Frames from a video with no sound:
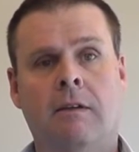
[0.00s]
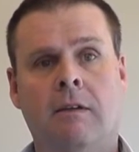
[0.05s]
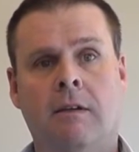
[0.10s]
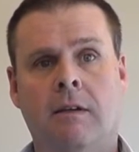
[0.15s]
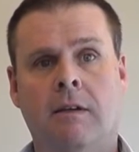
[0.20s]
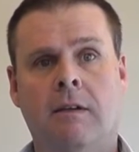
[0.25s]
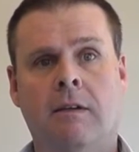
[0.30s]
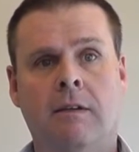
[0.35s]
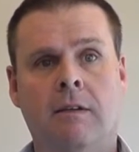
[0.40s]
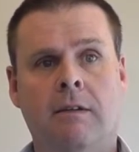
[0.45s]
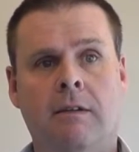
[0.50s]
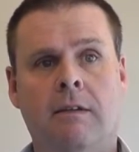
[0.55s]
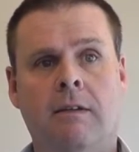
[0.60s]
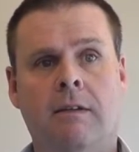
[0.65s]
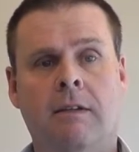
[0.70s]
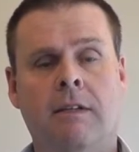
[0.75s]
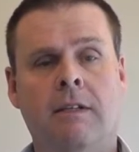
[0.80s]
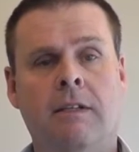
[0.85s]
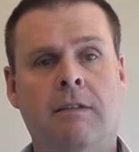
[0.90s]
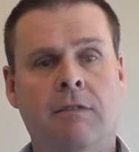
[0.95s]

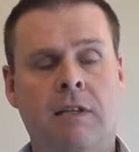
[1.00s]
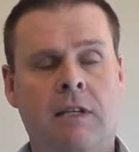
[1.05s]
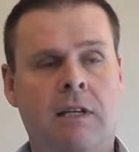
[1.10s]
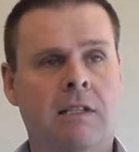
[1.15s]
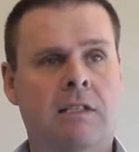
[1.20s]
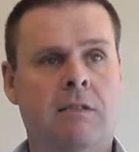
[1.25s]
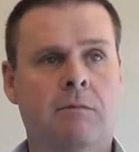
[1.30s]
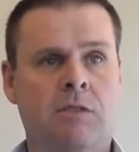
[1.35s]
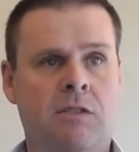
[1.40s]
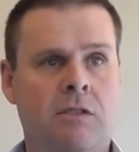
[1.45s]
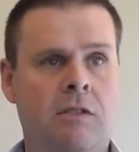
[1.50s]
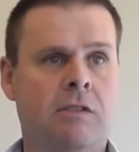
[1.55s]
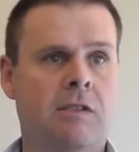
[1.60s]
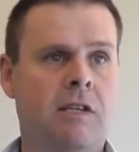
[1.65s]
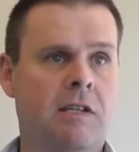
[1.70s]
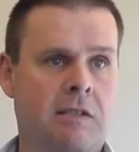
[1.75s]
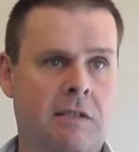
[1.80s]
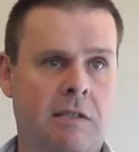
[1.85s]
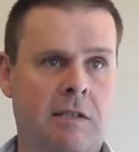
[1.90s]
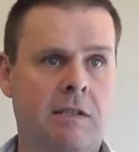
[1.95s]
And if the customer says
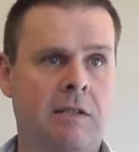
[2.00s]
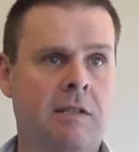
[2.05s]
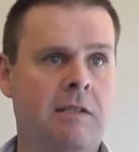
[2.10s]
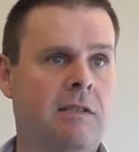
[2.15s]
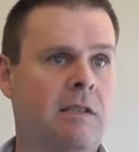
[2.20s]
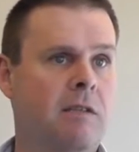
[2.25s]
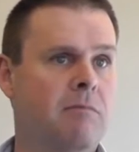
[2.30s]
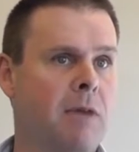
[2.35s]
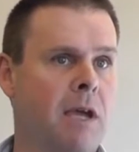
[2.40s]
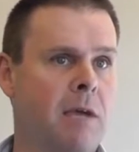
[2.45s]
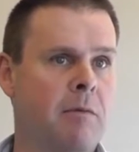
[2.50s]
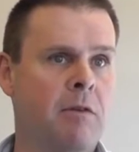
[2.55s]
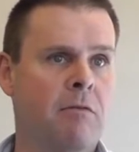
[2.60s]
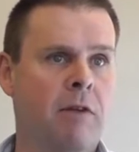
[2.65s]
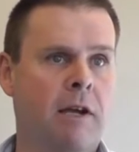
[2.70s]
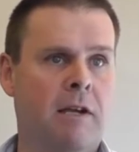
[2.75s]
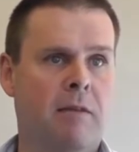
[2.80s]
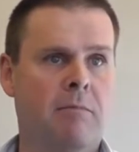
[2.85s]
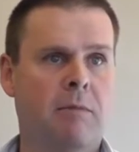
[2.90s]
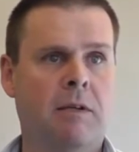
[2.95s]
yes it is, then maybe
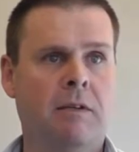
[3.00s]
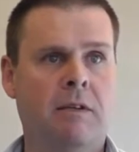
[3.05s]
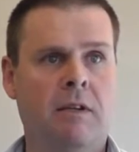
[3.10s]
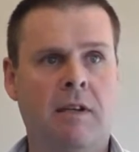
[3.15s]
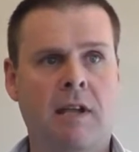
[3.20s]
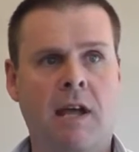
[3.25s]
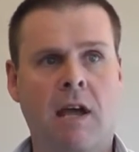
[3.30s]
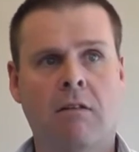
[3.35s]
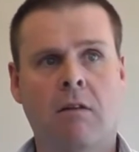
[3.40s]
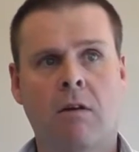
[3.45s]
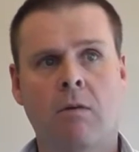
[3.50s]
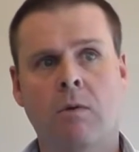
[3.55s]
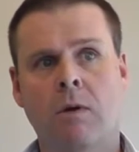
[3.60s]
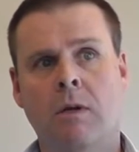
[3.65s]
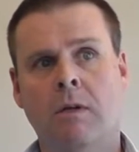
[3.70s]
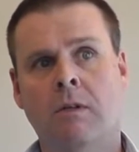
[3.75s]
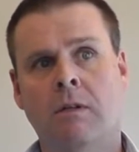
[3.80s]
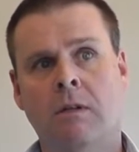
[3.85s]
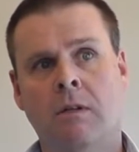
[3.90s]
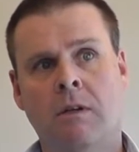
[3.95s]
recommend a
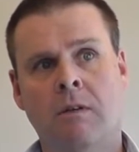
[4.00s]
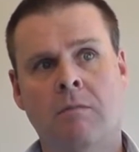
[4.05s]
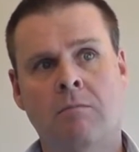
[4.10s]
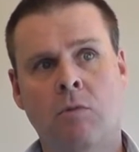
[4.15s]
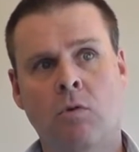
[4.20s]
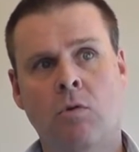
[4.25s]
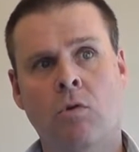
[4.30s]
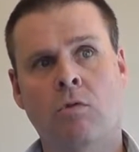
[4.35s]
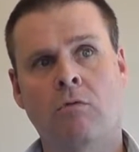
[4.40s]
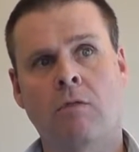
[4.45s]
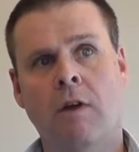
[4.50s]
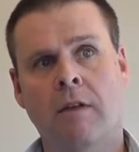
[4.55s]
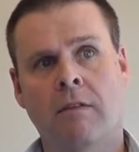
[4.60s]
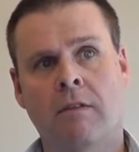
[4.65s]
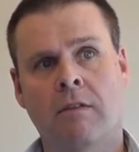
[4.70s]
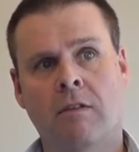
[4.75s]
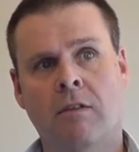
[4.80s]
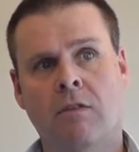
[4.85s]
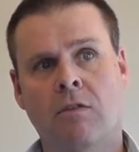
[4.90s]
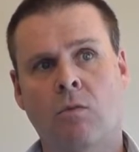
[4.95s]
narrower board
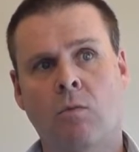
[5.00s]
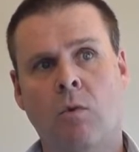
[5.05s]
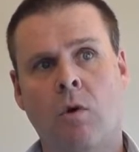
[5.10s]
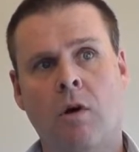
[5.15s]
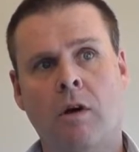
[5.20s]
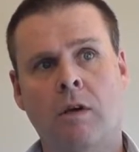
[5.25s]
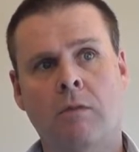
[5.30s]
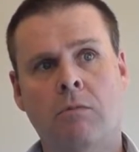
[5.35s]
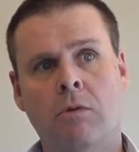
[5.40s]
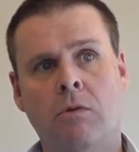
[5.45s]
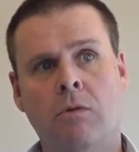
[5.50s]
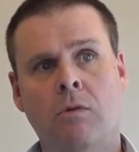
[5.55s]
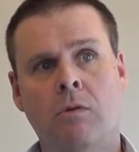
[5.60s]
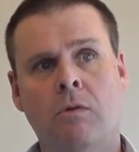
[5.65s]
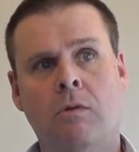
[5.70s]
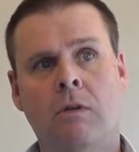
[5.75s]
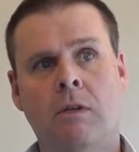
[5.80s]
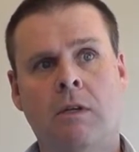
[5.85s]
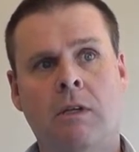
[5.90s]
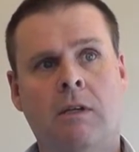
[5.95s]
rather than the wider
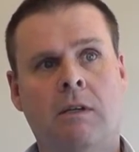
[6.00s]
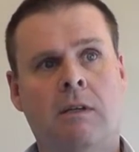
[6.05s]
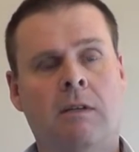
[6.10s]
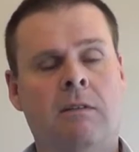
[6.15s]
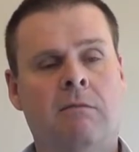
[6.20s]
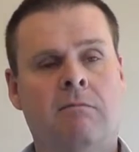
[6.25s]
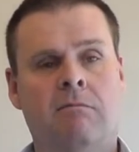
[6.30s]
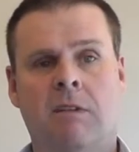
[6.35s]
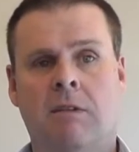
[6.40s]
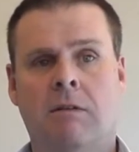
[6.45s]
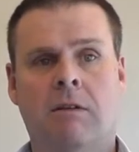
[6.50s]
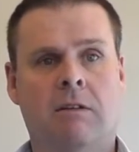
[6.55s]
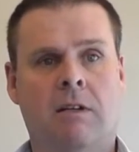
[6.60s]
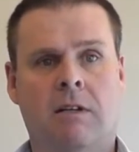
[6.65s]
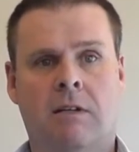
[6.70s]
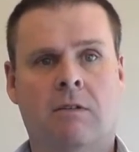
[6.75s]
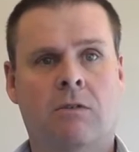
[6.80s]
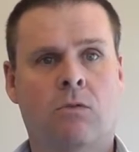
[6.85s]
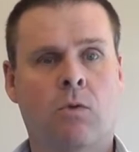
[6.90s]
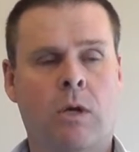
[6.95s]
board. Mm-hmm.
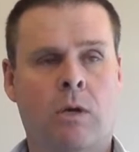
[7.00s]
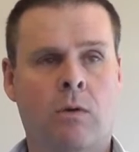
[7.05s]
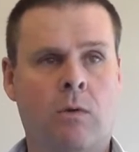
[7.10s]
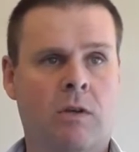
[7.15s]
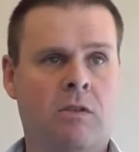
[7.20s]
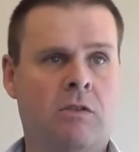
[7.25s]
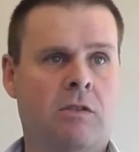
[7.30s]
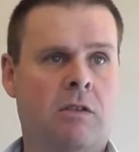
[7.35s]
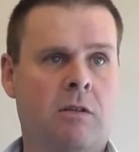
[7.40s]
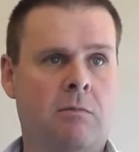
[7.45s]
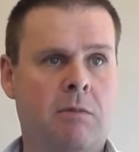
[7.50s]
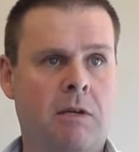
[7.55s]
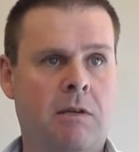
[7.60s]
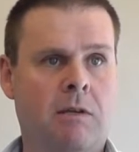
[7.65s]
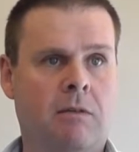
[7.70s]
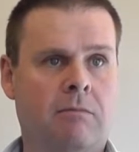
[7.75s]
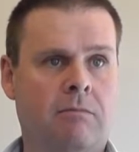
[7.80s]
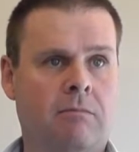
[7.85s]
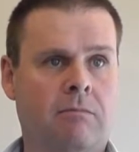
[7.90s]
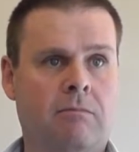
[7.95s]
A quick question
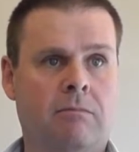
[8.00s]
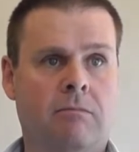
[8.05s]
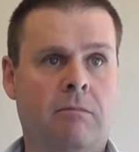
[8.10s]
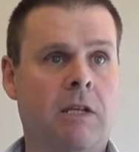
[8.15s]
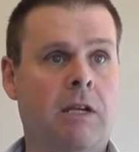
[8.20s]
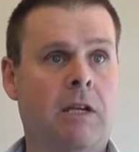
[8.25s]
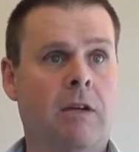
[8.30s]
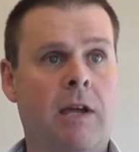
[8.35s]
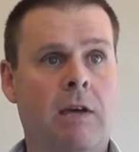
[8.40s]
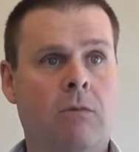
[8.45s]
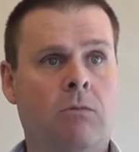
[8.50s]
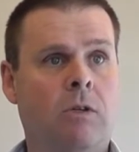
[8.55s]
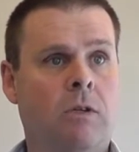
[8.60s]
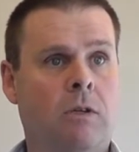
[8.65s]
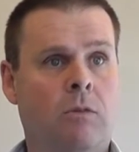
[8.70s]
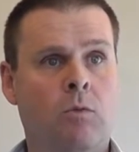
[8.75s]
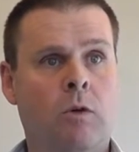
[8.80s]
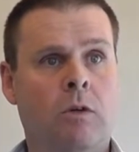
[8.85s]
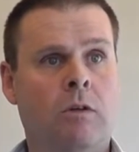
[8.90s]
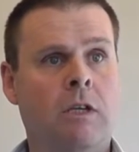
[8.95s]
about,
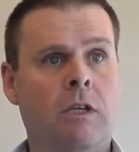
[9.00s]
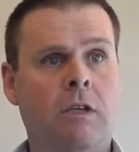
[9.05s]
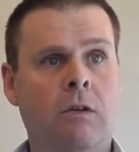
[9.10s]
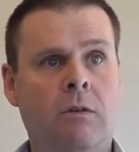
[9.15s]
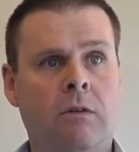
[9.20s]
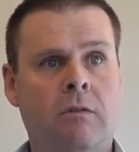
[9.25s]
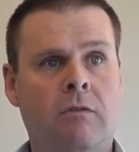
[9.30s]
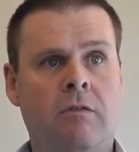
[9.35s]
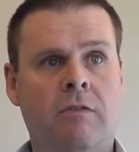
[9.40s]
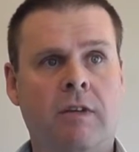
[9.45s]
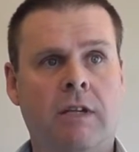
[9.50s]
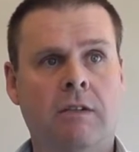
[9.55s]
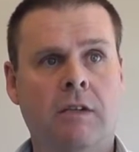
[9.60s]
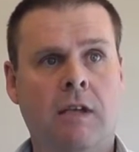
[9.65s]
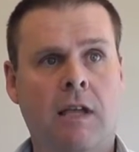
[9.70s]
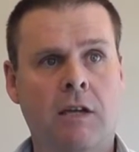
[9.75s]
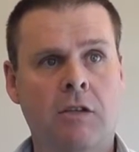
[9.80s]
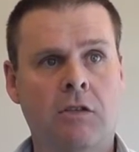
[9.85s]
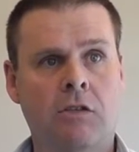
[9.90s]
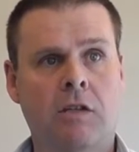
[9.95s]
what are you doing for
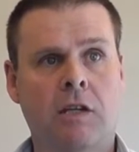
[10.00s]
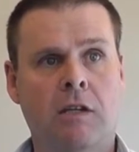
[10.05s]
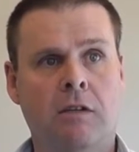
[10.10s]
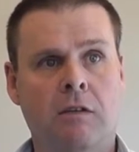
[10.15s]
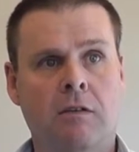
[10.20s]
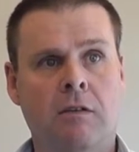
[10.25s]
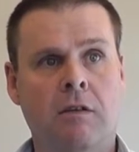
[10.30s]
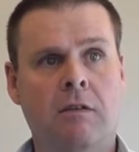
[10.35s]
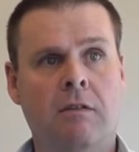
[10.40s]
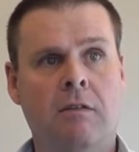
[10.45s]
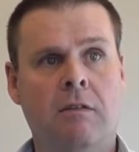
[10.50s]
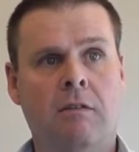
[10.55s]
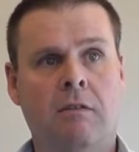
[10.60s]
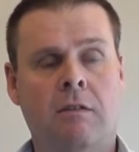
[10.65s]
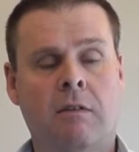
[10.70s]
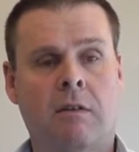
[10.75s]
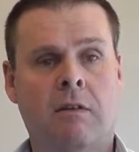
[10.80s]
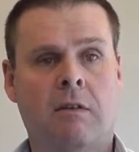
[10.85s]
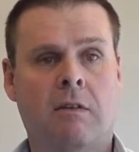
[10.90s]
ventilation underneath it?